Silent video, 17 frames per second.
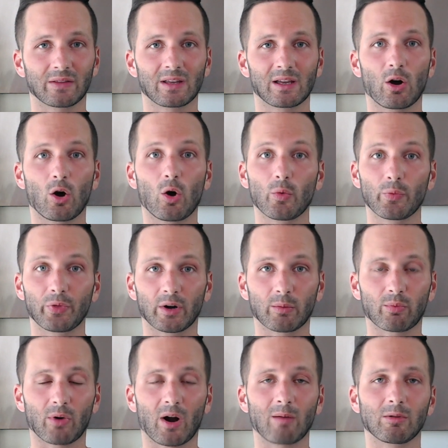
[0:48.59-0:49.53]
they own their
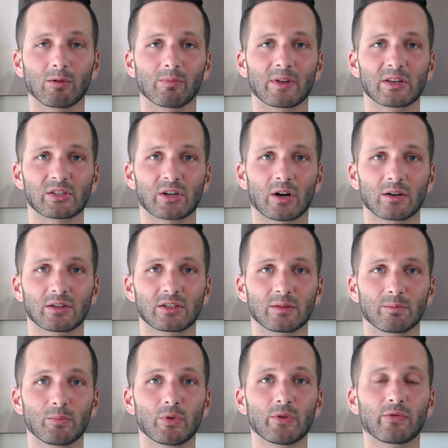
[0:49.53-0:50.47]
problem, they start
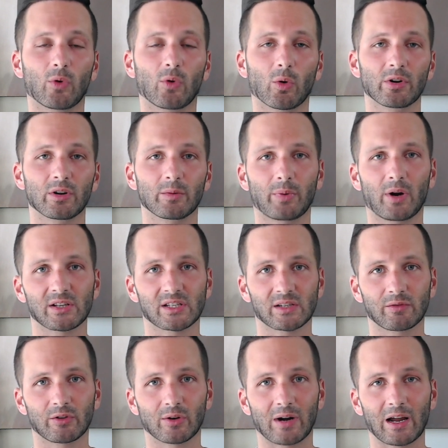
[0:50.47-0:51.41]
to move forward in a
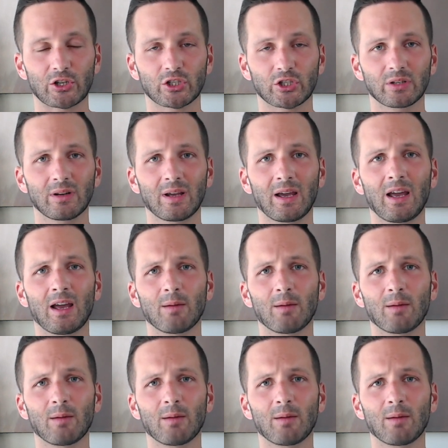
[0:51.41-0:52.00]
positive direction,